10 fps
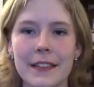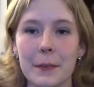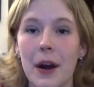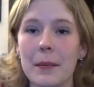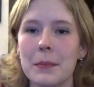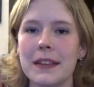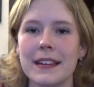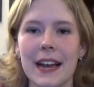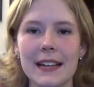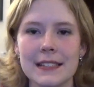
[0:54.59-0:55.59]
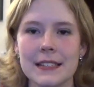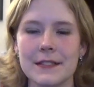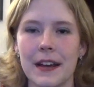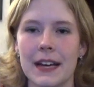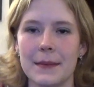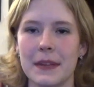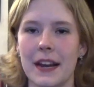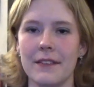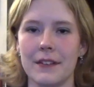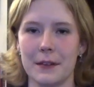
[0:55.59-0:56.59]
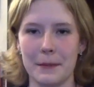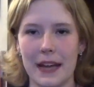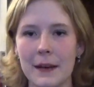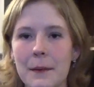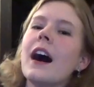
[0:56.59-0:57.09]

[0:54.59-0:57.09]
They're probably the nicest fandom that I've ever met.